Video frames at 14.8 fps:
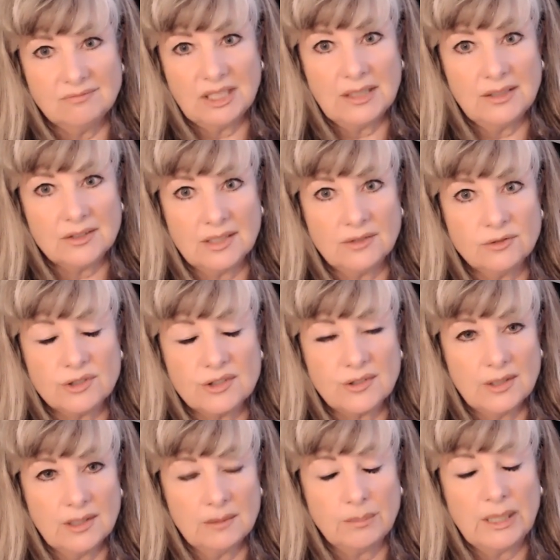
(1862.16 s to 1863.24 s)
is
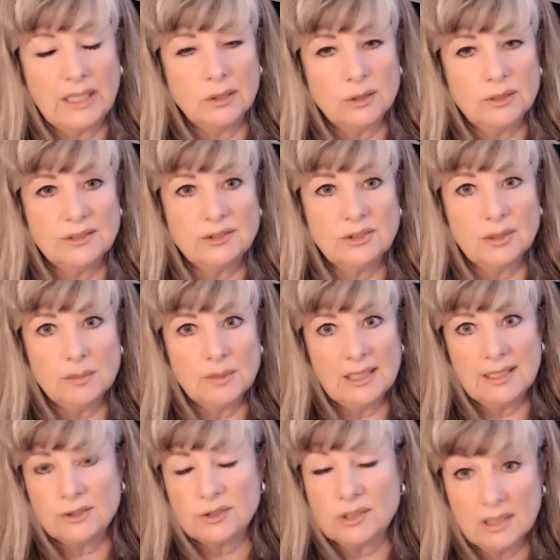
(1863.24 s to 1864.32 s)
interested in power and
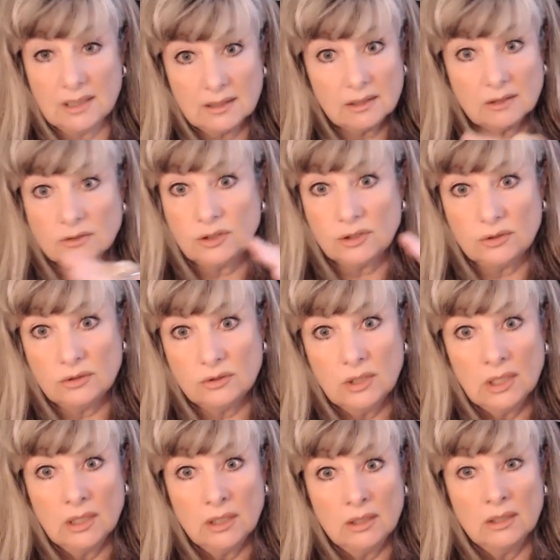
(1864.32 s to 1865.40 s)
domination, and it'll do
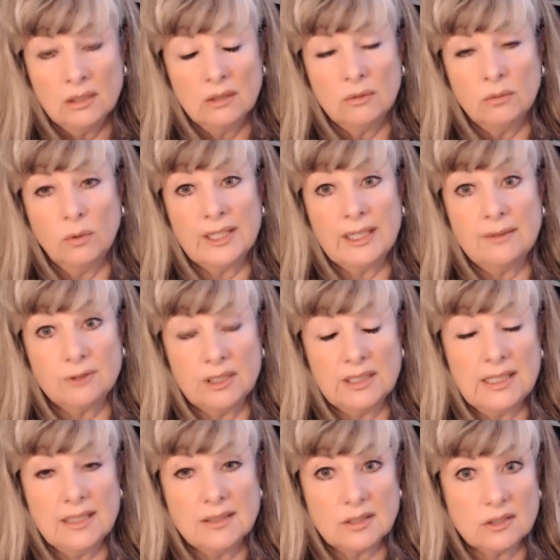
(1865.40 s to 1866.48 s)
whatever it
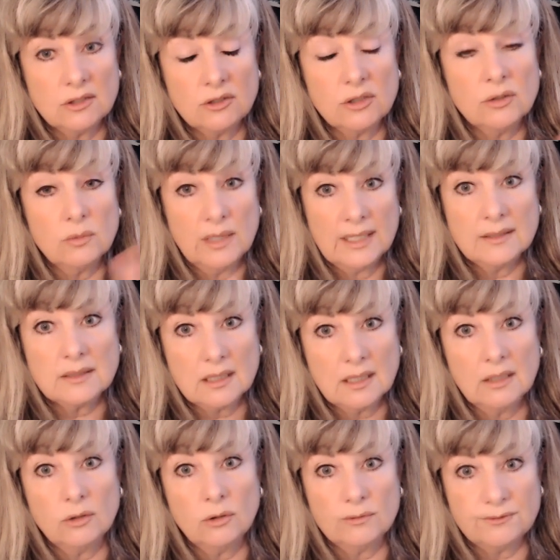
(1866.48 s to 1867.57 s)
needs to do when it's
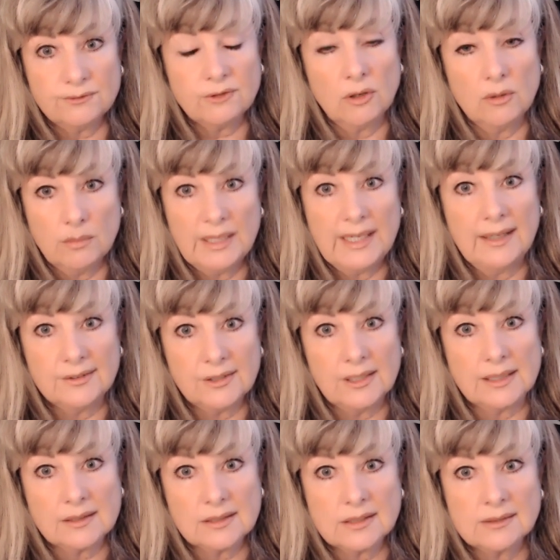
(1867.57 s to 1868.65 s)
cut off from
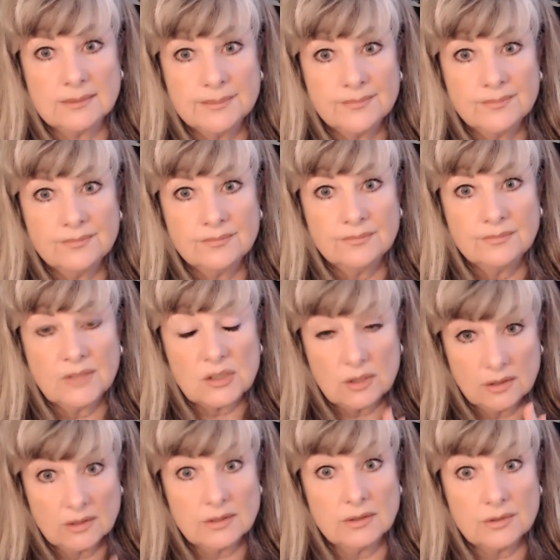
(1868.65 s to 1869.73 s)
ethics. So
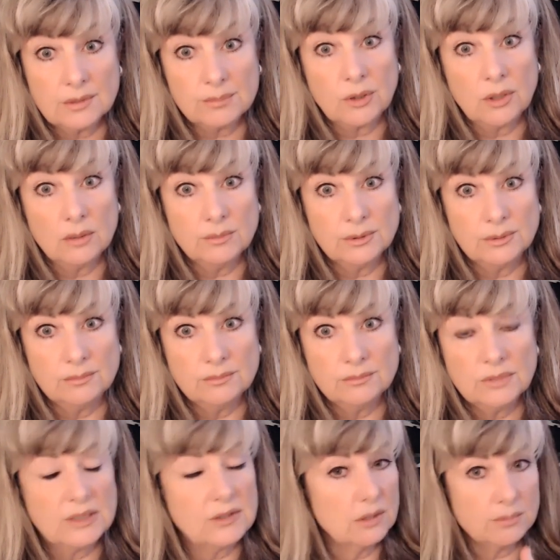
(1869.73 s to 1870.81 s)
this is the problem.
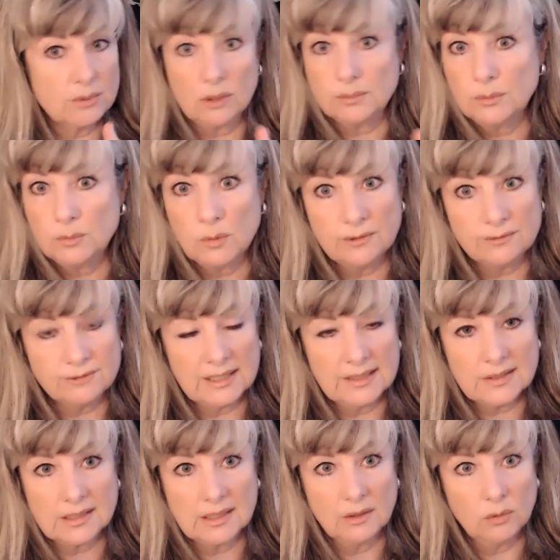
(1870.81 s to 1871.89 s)
It's the problem we're
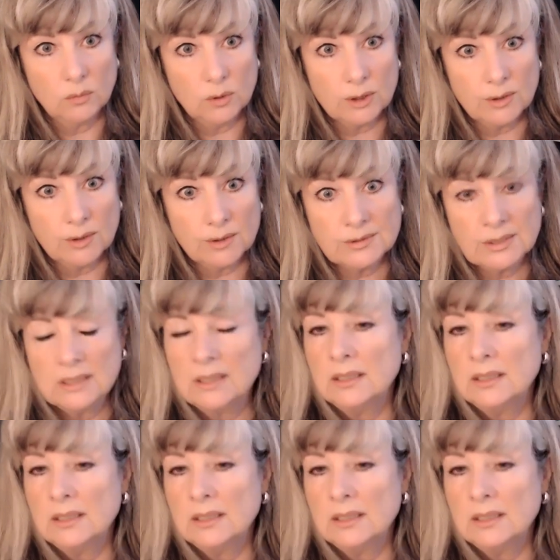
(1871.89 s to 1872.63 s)
facing in the world.